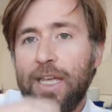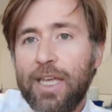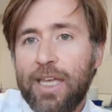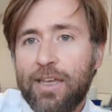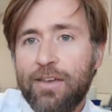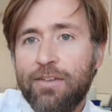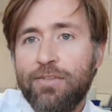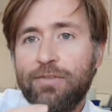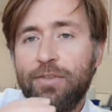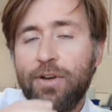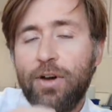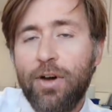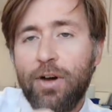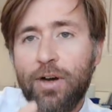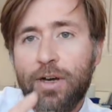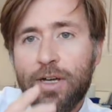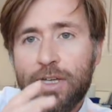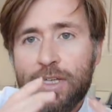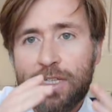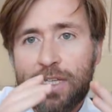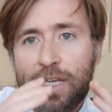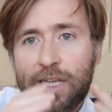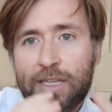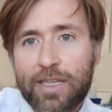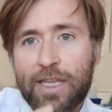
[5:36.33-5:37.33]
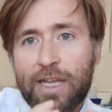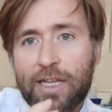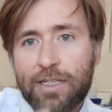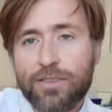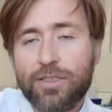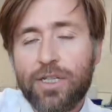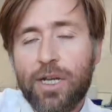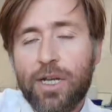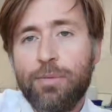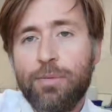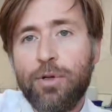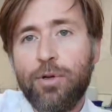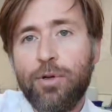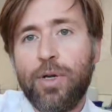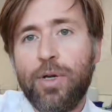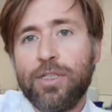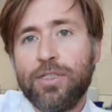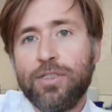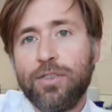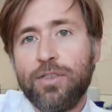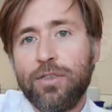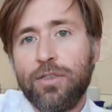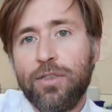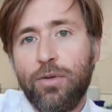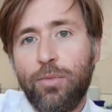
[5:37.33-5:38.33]
if I get that type of
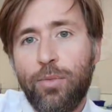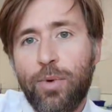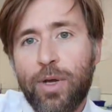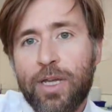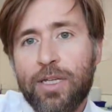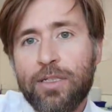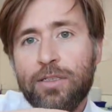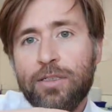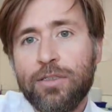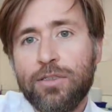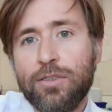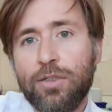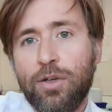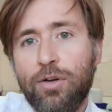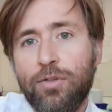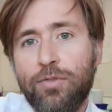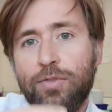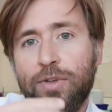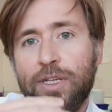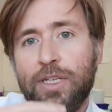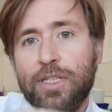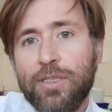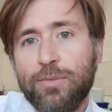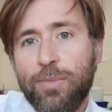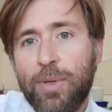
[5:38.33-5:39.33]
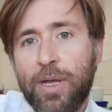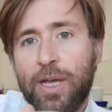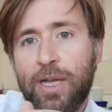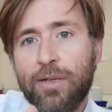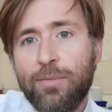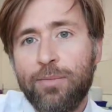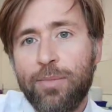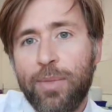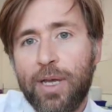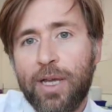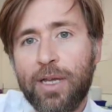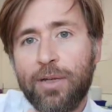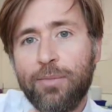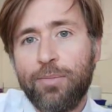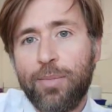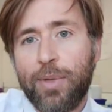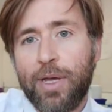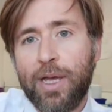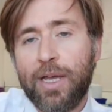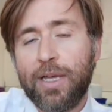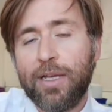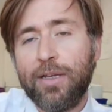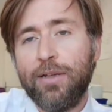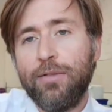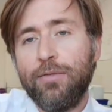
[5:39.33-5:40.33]
question, the way to solve it is bang, bang, bang,
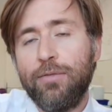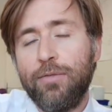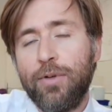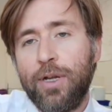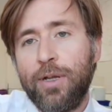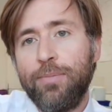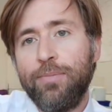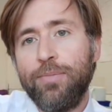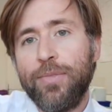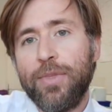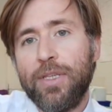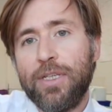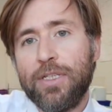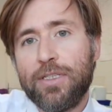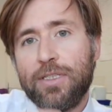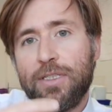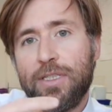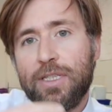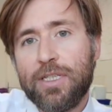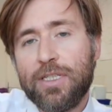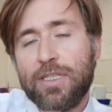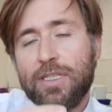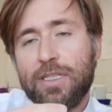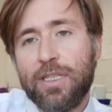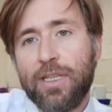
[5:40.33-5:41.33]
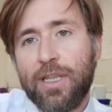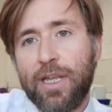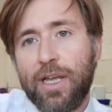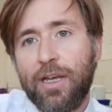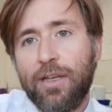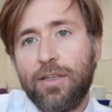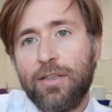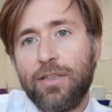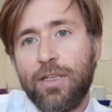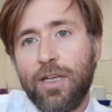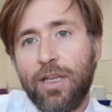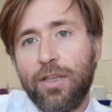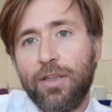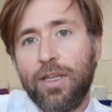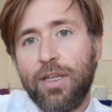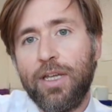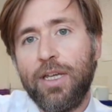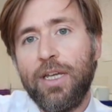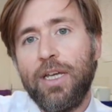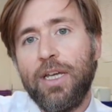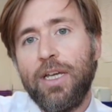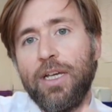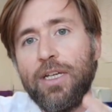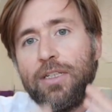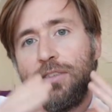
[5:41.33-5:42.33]
right? It's this, that, and the other.
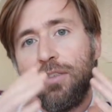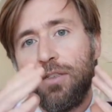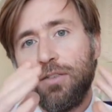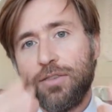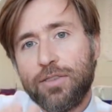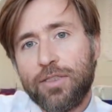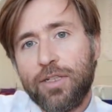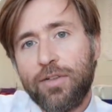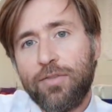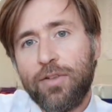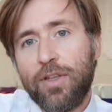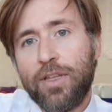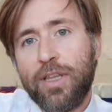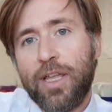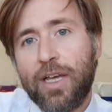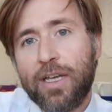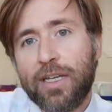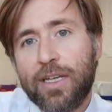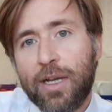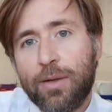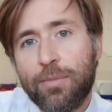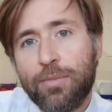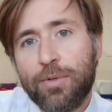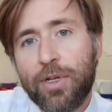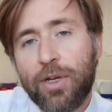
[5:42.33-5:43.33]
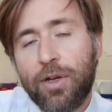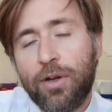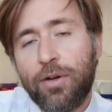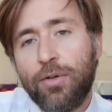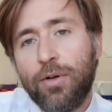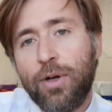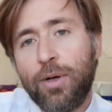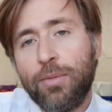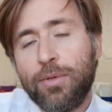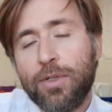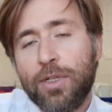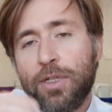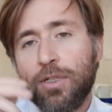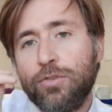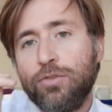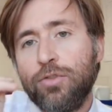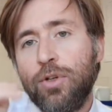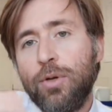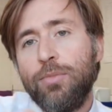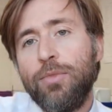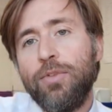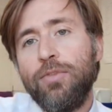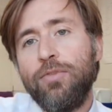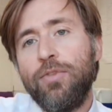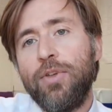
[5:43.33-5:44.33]
So stuff like that, Gabrielle. I'm going to
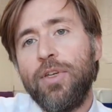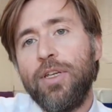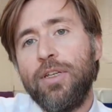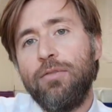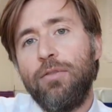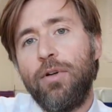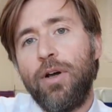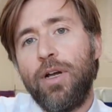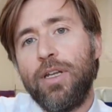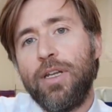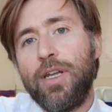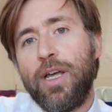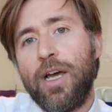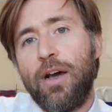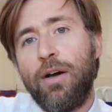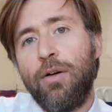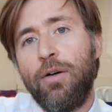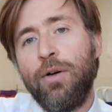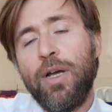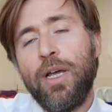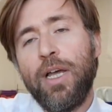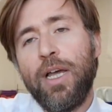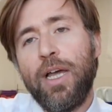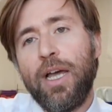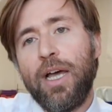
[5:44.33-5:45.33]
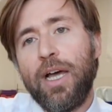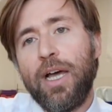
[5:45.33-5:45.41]
drop the feed right now.